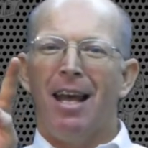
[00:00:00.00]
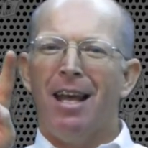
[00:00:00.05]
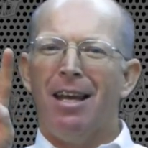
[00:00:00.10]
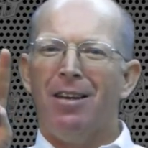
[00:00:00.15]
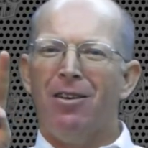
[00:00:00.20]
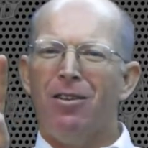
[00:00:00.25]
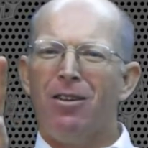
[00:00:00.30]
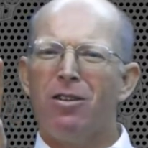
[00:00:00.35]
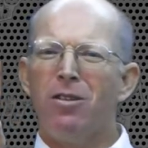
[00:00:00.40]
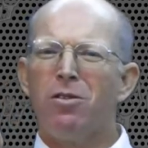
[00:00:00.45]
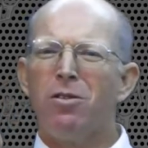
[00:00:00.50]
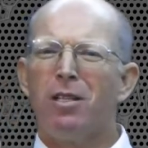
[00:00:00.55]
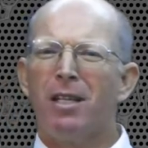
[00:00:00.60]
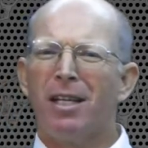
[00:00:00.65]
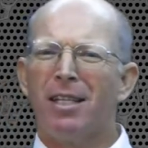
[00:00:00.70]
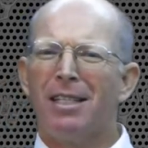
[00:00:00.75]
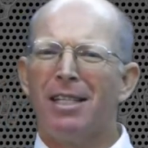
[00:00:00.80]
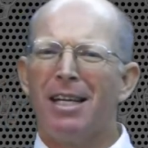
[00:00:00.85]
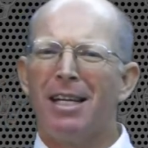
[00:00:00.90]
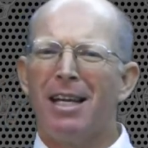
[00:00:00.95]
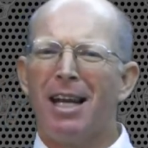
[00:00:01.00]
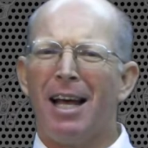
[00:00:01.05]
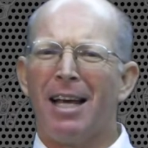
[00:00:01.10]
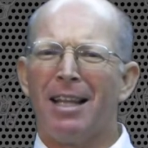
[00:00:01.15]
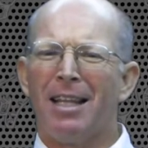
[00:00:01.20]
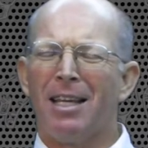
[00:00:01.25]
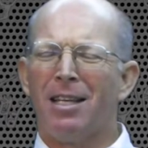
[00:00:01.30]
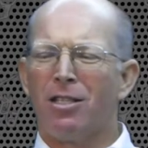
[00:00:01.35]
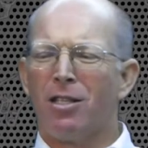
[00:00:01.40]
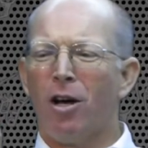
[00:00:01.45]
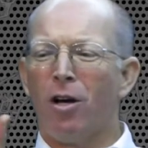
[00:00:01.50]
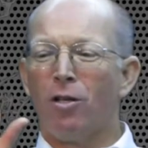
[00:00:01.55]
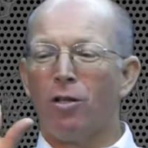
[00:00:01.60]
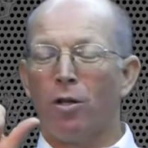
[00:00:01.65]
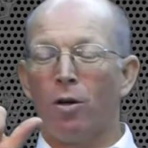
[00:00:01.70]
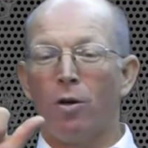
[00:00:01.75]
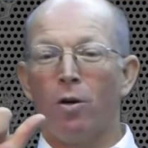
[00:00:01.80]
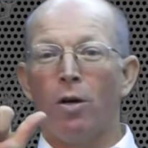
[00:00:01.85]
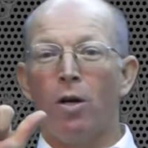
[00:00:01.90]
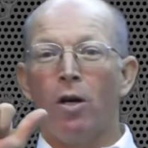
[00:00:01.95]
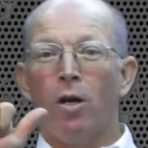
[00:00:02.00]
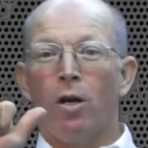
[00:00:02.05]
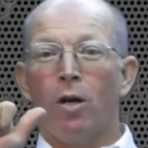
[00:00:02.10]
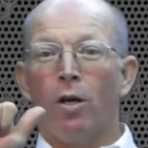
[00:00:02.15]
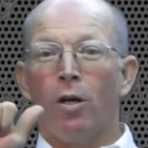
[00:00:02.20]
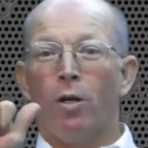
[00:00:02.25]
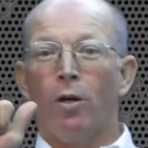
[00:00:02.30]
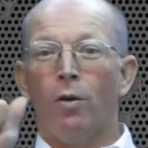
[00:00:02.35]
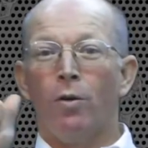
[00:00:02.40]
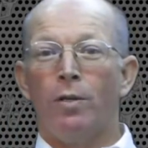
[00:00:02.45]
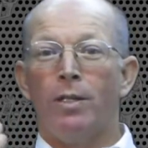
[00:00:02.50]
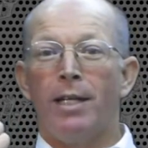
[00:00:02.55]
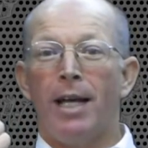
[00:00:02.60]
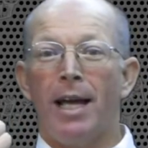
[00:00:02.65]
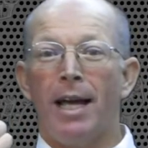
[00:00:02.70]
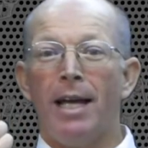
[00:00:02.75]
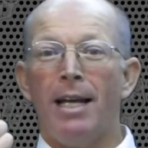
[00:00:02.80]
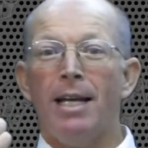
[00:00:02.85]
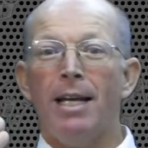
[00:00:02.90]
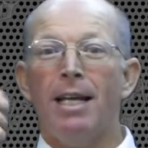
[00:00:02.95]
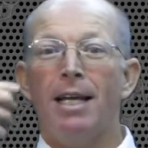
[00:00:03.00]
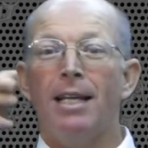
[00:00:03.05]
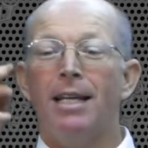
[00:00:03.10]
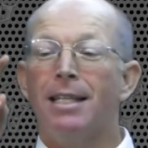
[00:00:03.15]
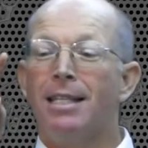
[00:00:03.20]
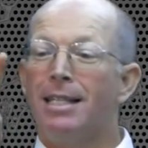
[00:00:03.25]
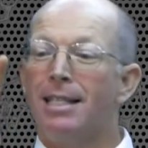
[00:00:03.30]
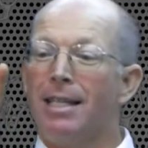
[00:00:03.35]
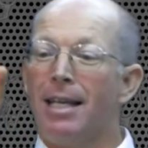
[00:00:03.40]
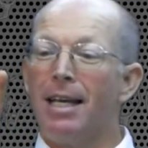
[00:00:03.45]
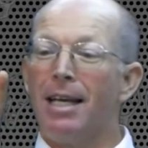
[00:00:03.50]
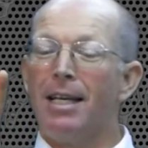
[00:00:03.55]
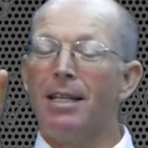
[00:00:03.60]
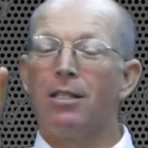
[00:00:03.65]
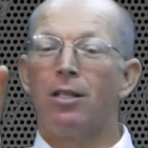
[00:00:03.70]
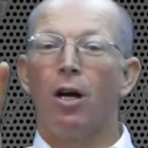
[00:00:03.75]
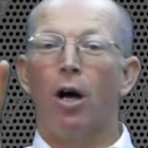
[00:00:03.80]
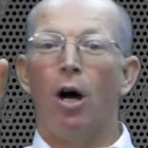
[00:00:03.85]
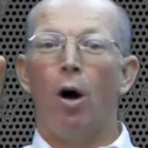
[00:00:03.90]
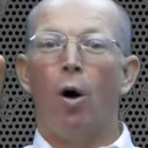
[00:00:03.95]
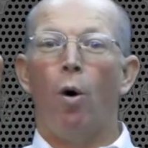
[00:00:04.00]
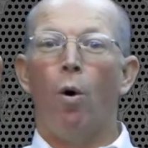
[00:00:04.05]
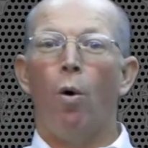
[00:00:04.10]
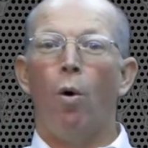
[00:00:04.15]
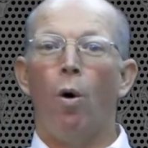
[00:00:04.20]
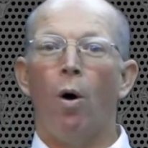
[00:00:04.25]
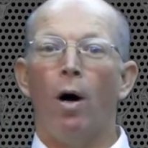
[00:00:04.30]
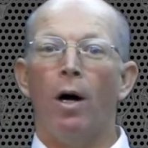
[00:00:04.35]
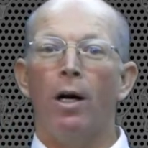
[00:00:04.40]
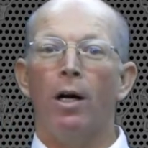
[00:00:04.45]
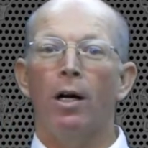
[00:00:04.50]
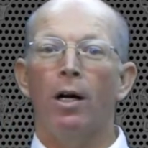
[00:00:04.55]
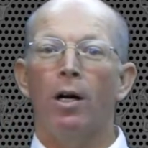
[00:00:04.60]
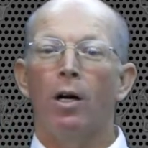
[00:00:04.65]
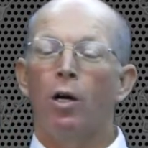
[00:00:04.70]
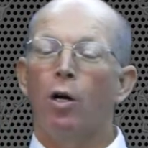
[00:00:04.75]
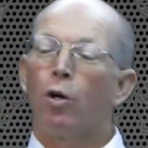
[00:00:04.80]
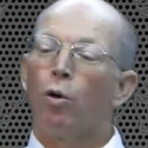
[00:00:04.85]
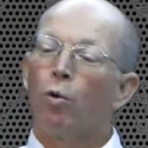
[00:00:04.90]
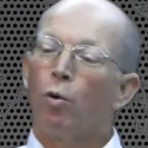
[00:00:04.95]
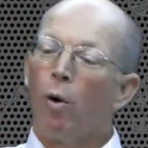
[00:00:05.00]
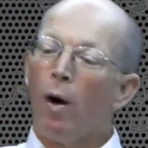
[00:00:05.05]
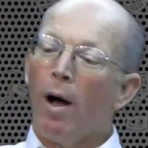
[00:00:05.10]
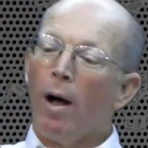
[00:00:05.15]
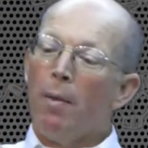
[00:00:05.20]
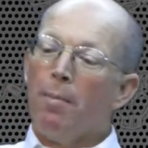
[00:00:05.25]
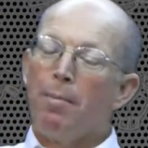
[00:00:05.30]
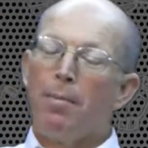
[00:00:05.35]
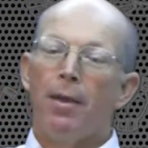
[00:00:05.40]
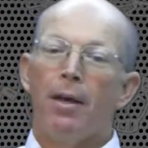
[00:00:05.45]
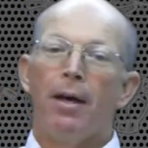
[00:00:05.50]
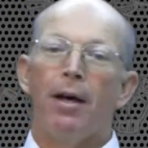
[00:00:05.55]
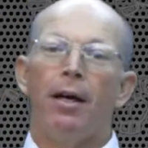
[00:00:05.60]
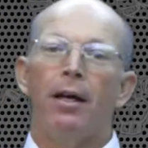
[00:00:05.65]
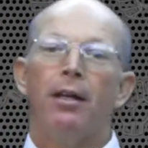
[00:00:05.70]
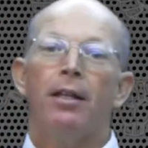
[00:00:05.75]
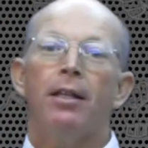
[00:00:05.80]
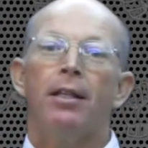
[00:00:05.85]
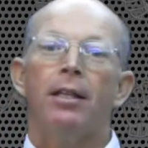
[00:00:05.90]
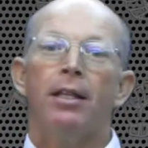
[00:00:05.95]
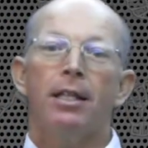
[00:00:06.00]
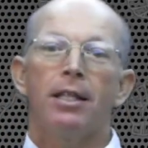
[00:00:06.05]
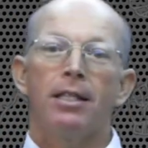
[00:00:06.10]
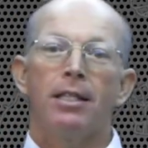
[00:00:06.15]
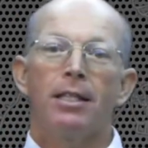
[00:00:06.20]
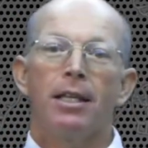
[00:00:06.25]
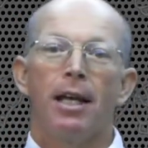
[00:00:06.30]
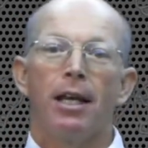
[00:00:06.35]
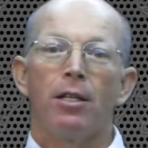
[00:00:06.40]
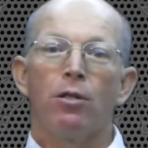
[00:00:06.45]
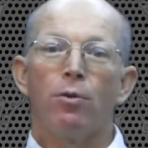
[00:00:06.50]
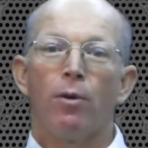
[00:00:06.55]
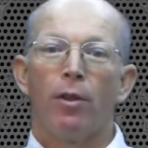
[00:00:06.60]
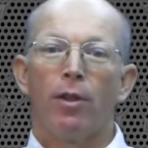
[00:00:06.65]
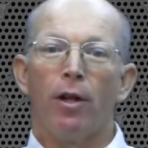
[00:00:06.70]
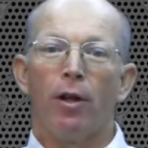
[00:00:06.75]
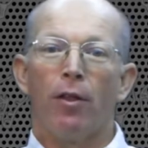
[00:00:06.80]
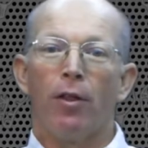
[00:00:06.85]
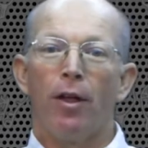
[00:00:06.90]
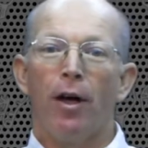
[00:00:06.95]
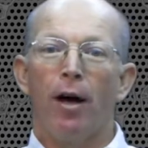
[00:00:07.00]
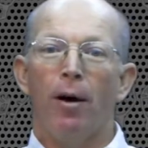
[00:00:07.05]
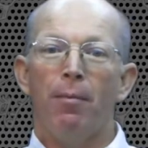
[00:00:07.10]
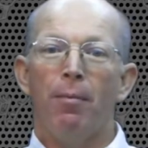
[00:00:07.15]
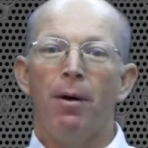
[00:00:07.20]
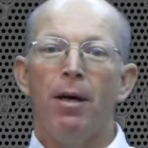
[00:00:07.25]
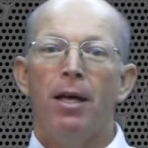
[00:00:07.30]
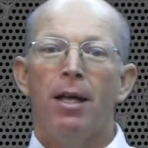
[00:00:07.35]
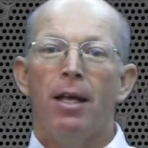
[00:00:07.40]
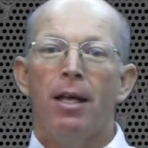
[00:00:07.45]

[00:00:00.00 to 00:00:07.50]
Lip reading: You can do 16 like this also. You can do 10, 6, or rub the 6 with your thumb.